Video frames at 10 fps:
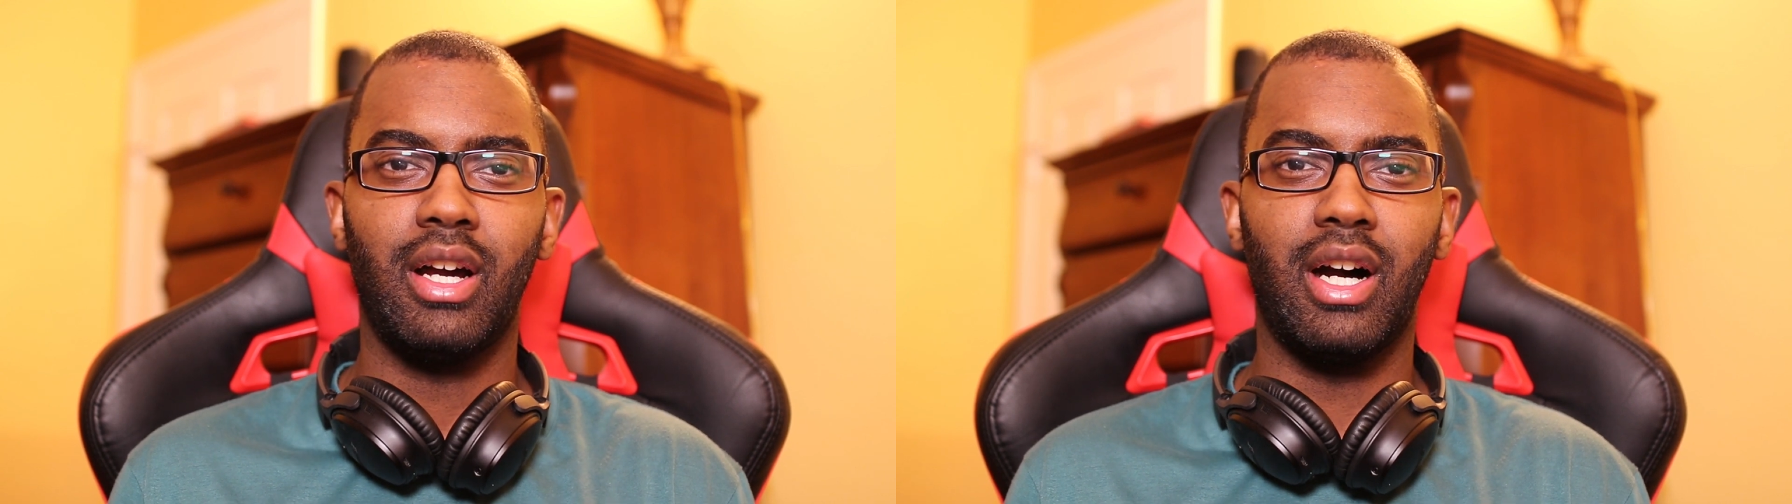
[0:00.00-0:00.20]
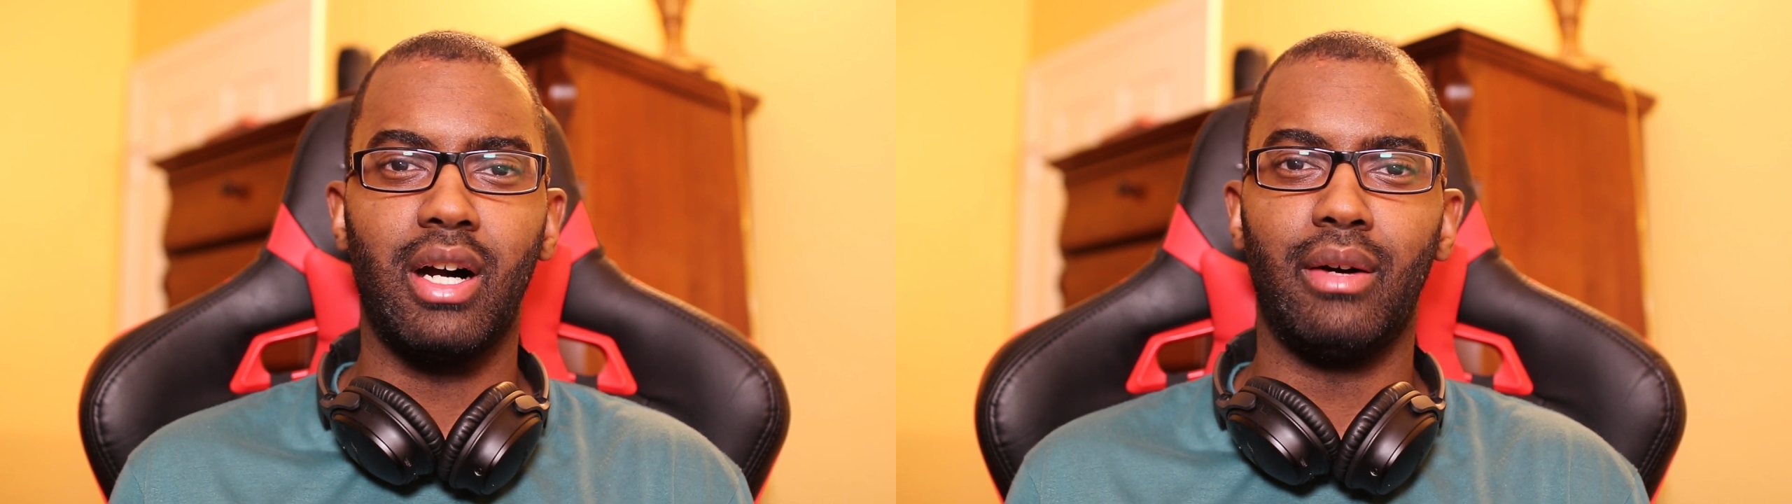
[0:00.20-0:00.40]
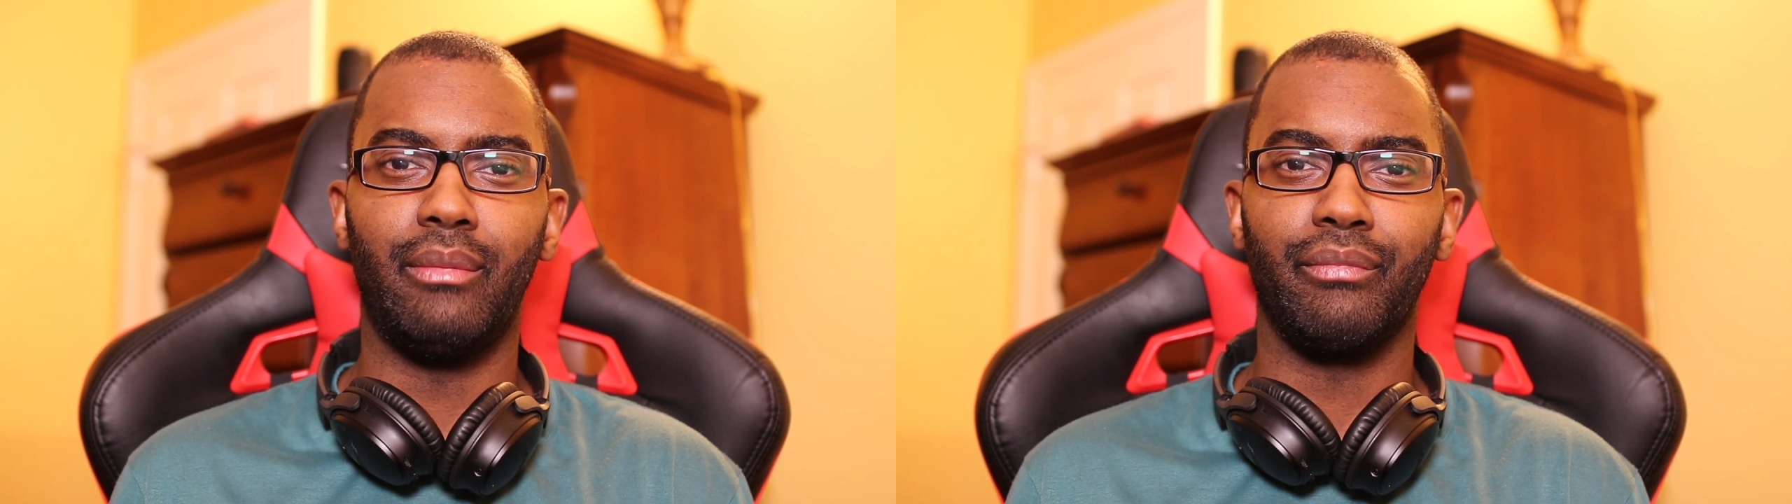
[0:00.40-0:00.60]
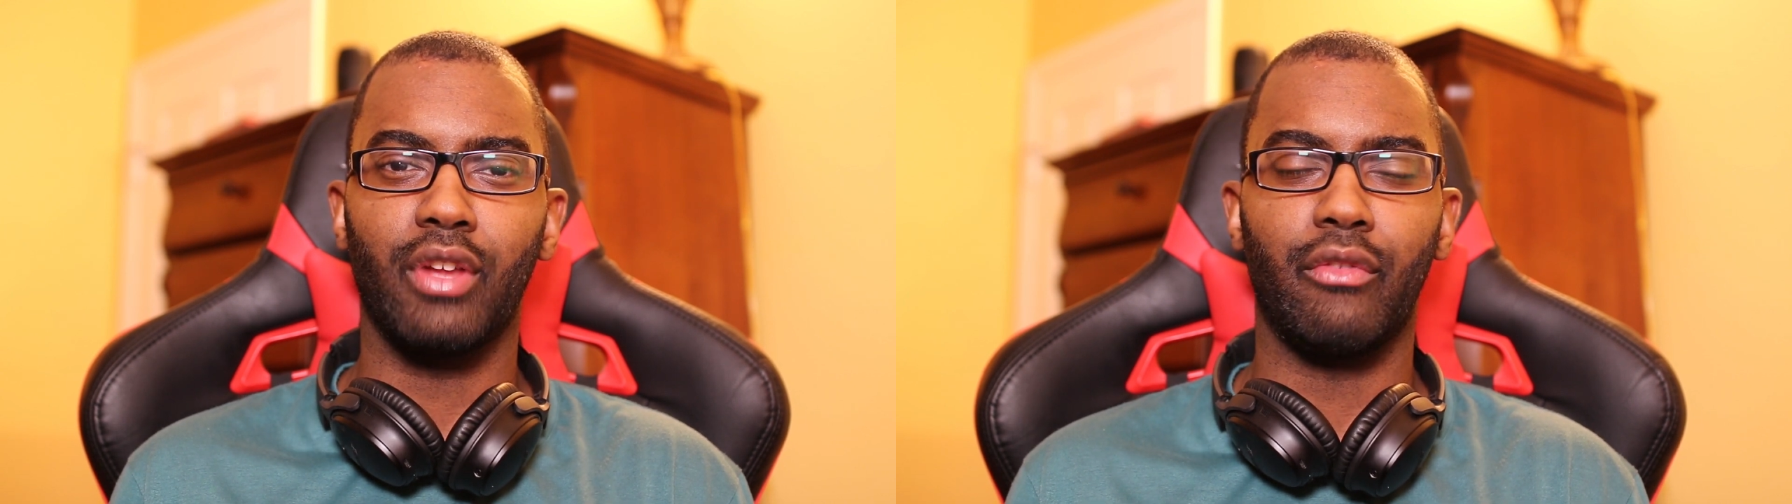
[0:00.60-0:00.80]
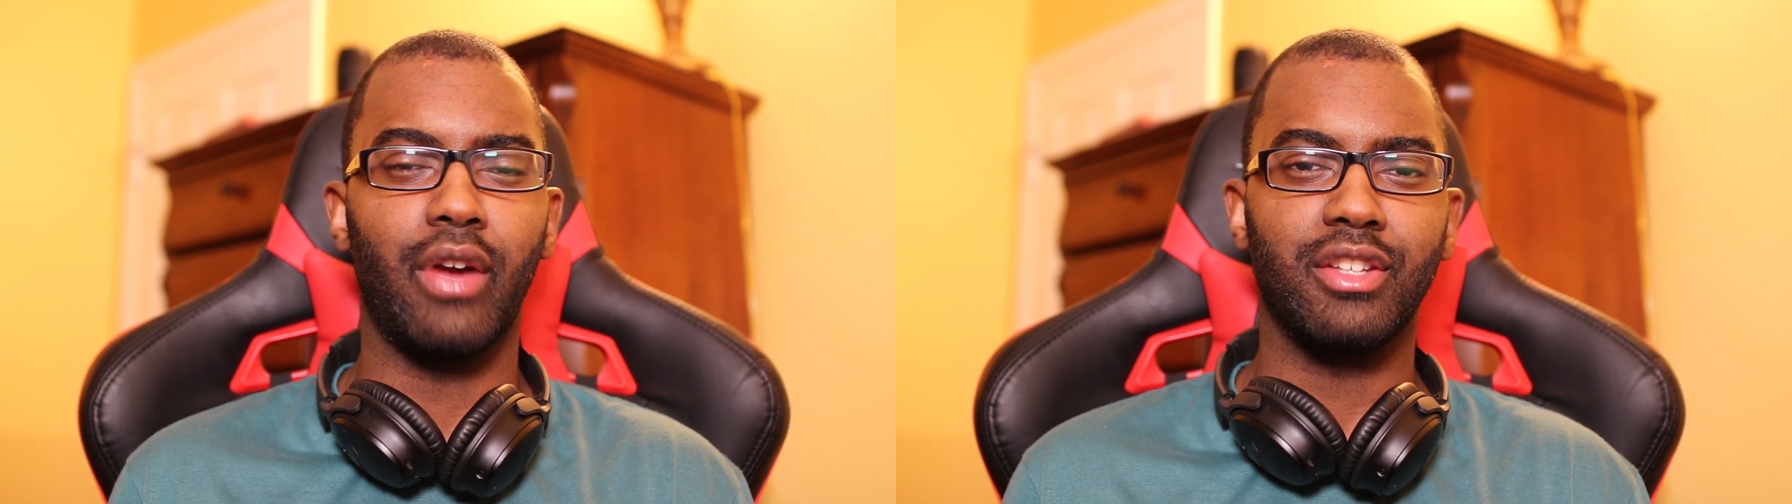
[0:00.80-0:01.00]
of
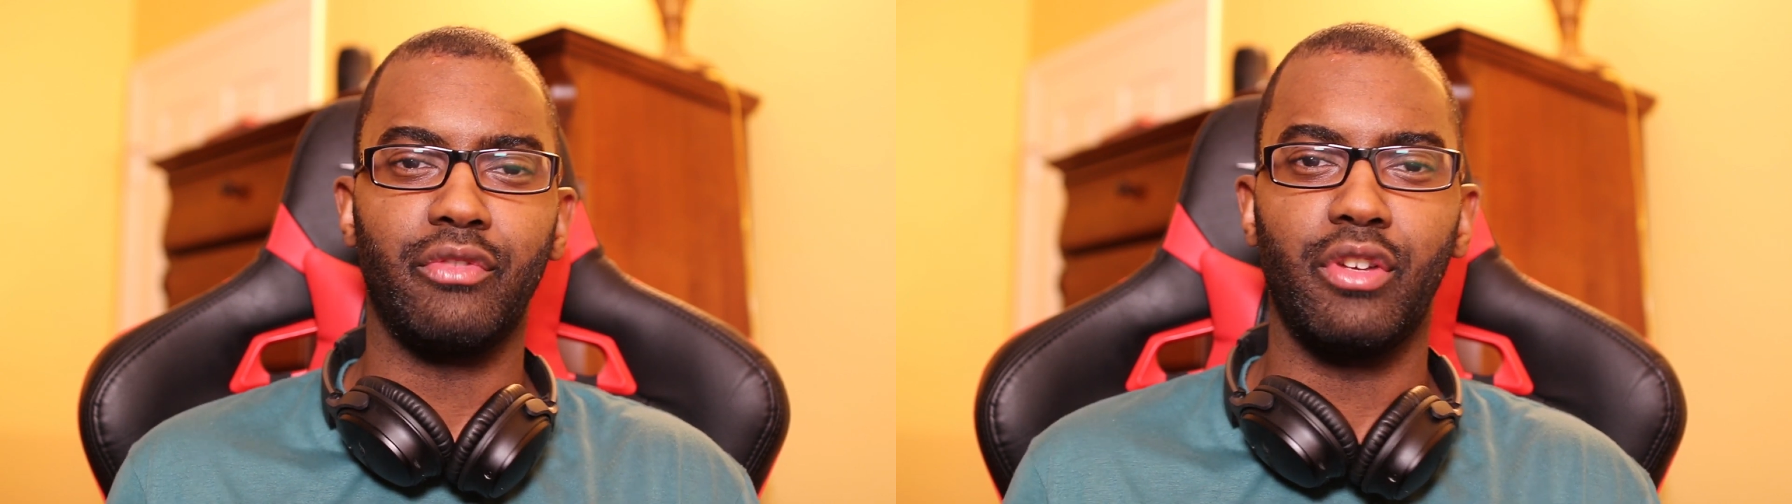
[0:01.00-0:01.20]
Fast and